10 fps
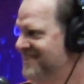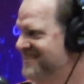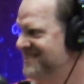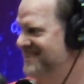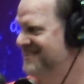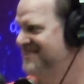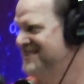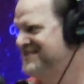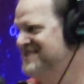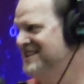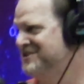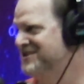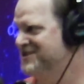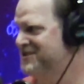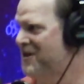It's like, it's not
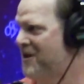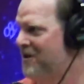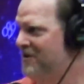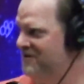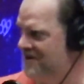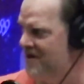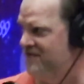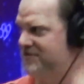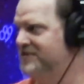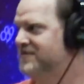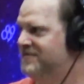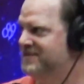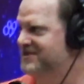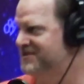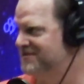just all on the surface.